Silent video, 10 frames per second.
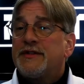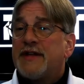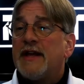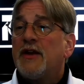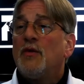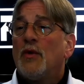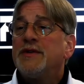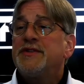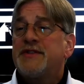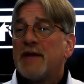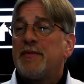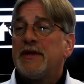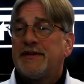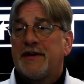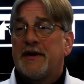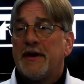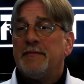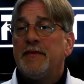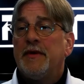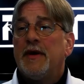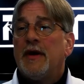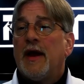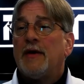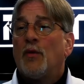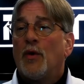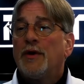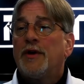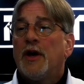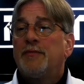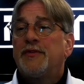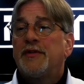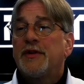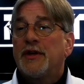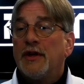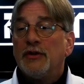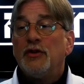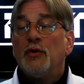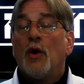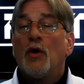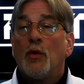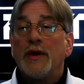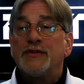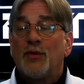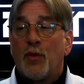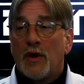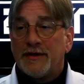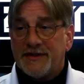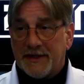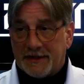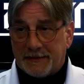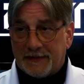Take it one step at a time and work up to the gun you always wanted.